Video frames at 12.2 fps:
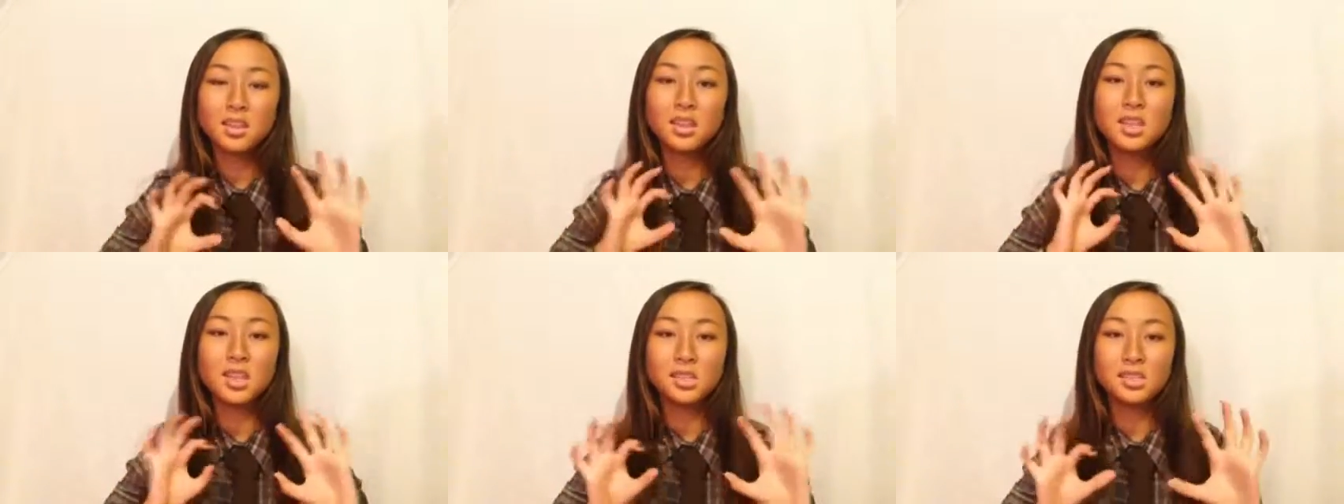
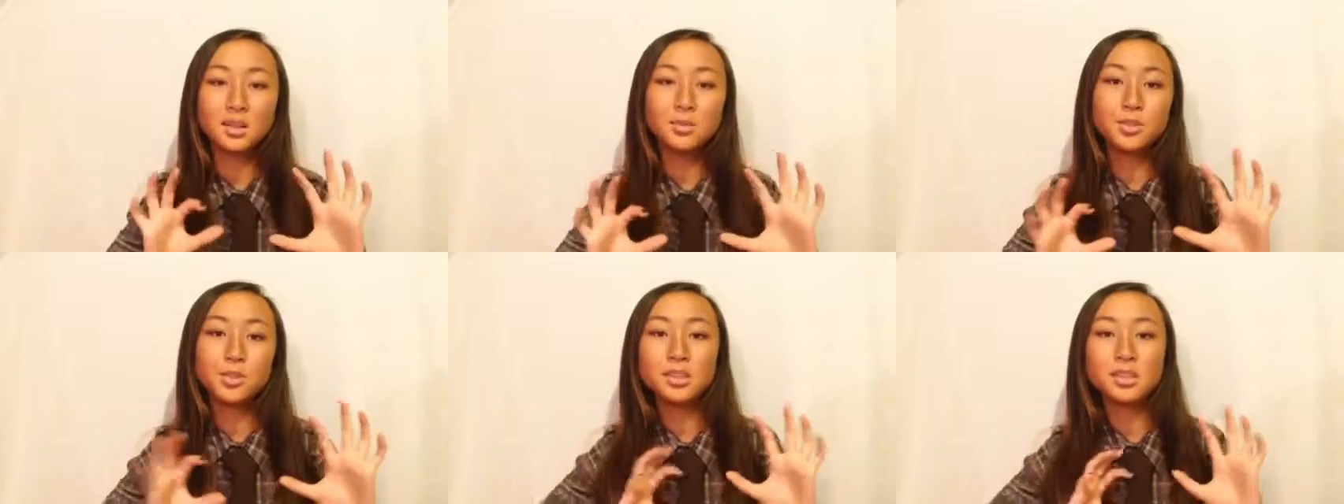the
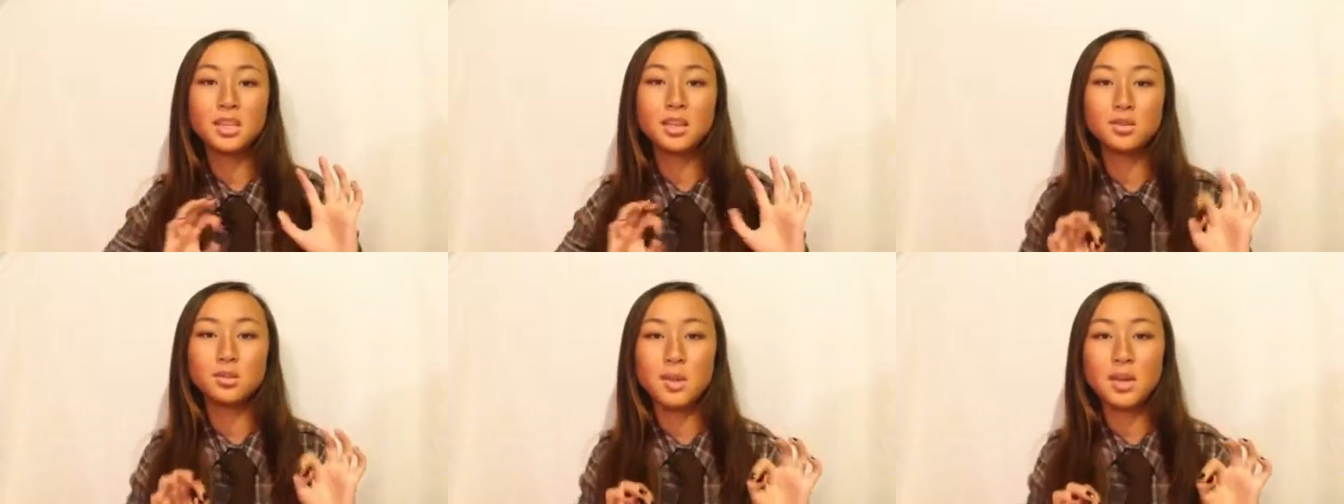assumptions that
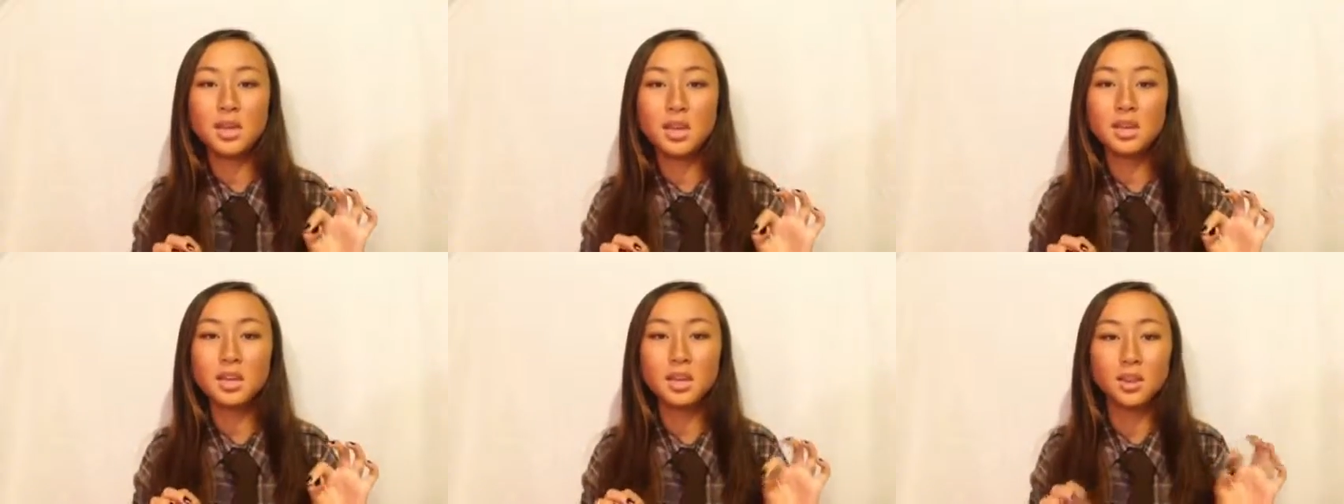he was
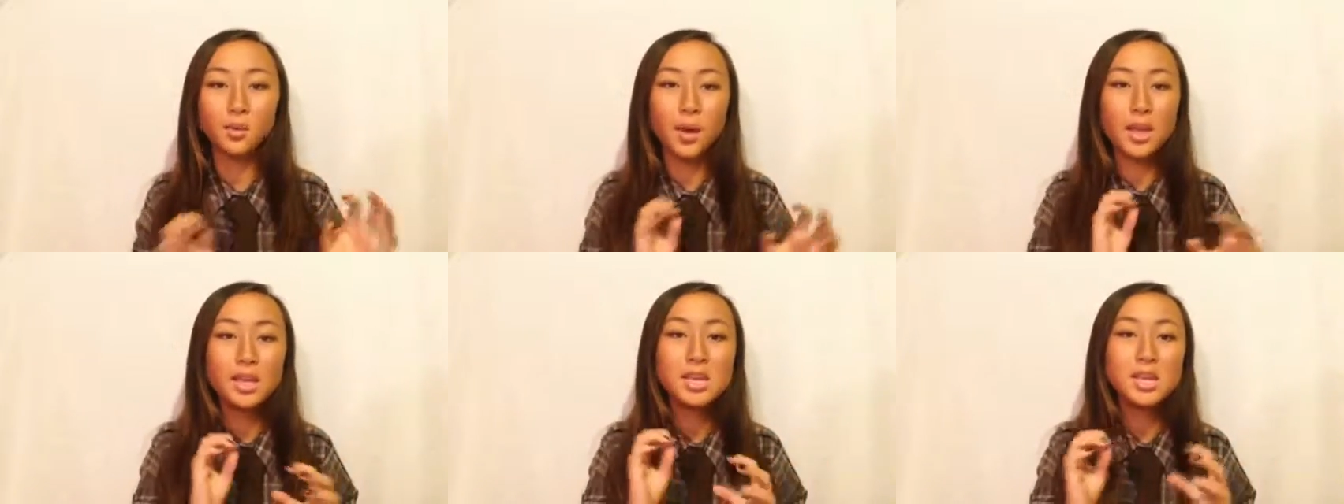making and the
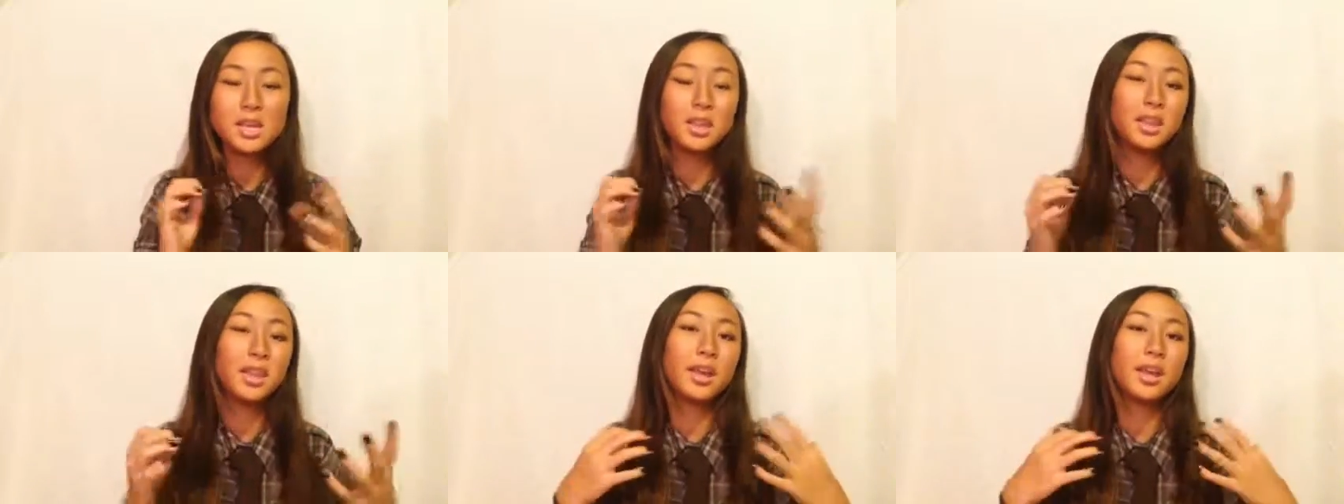way he
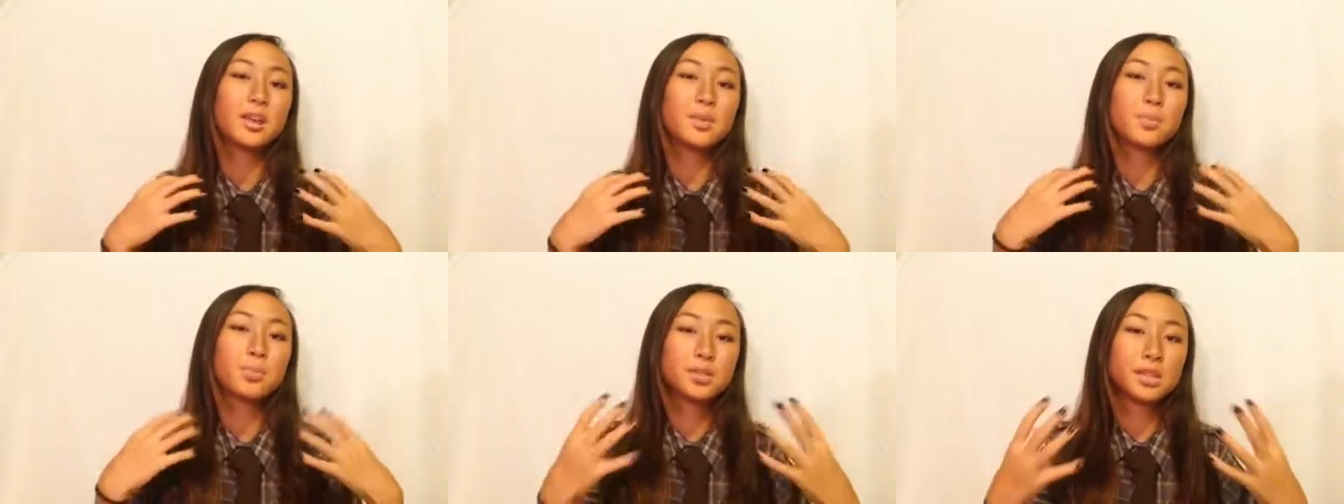like
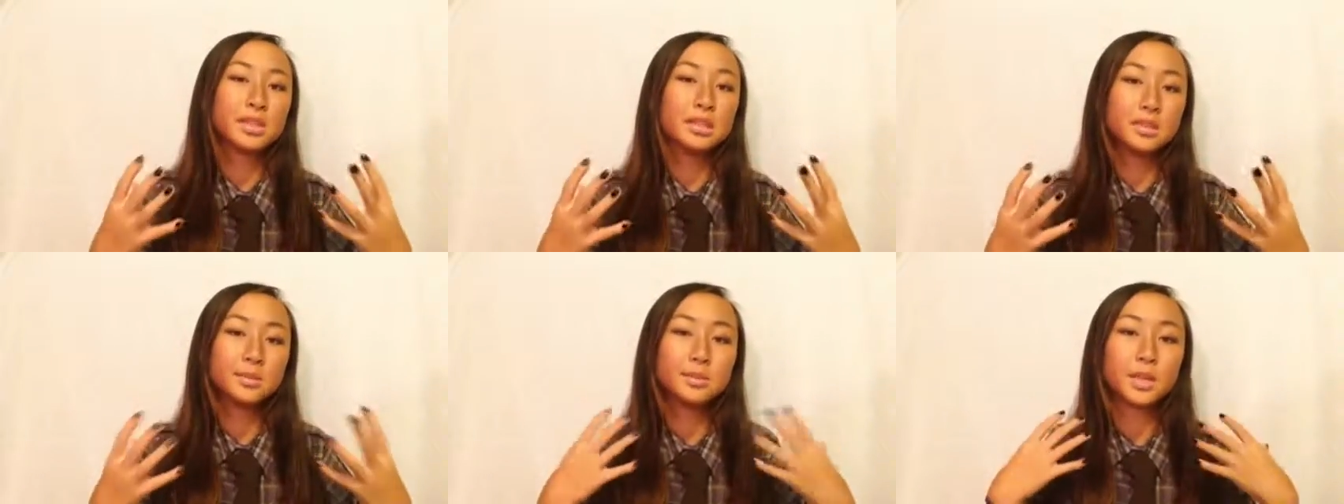
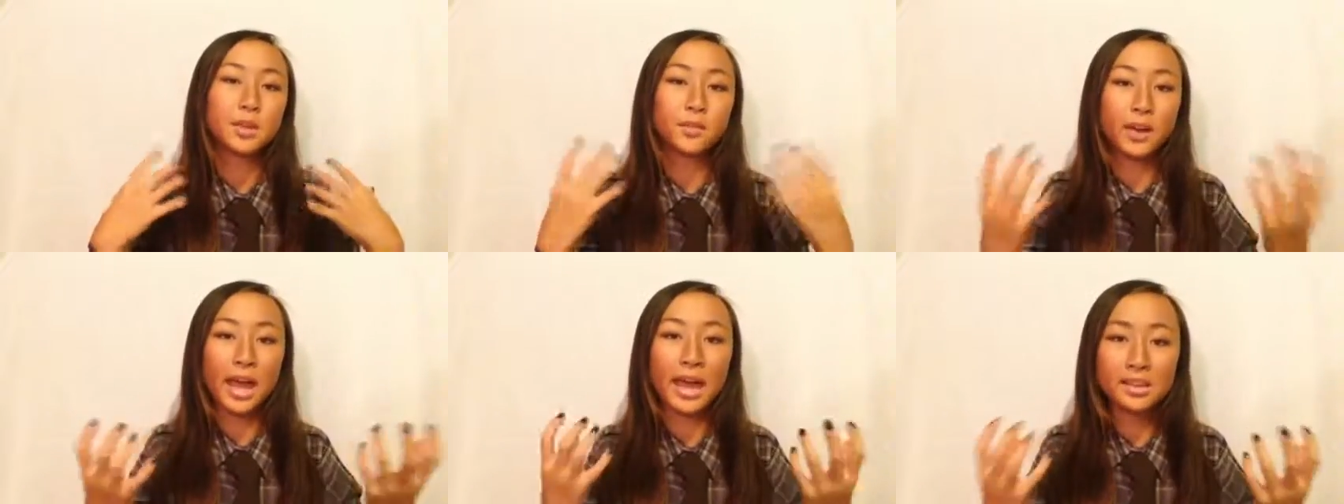presented himself
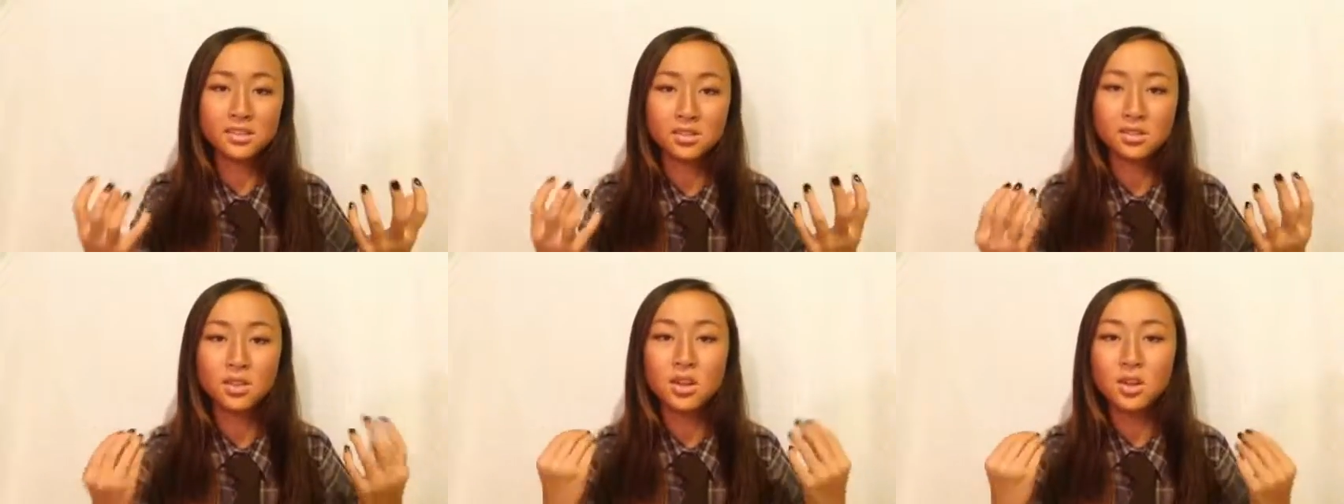and
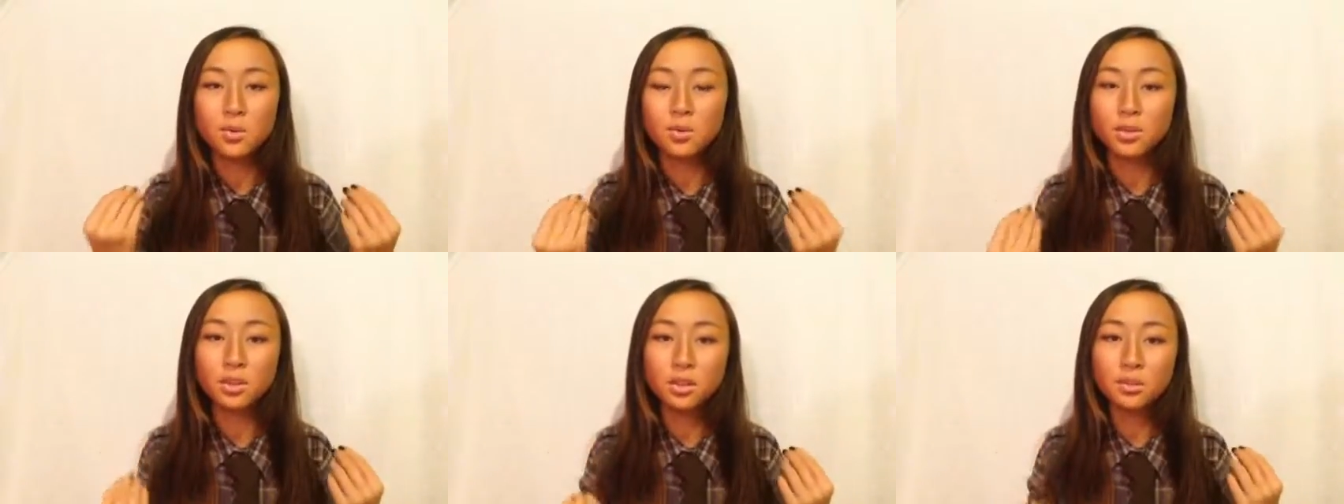asked
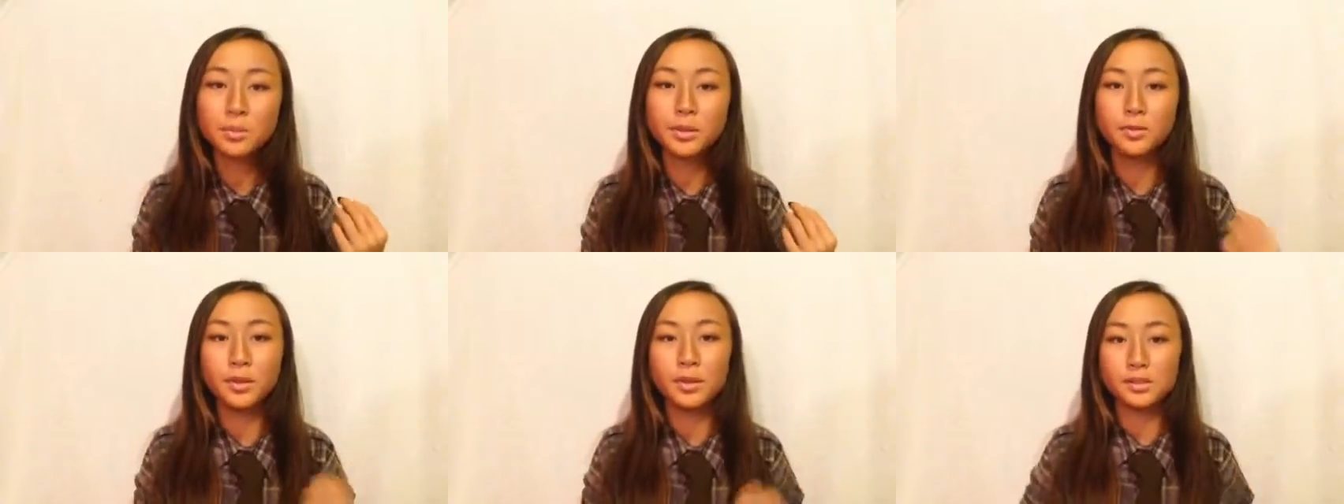were a little bit
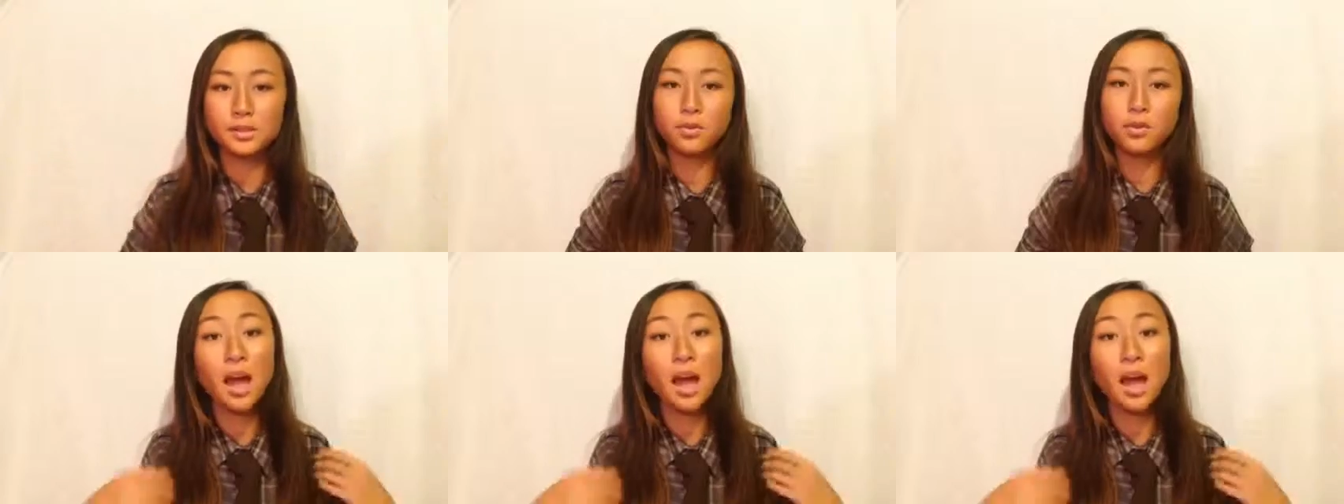offensive.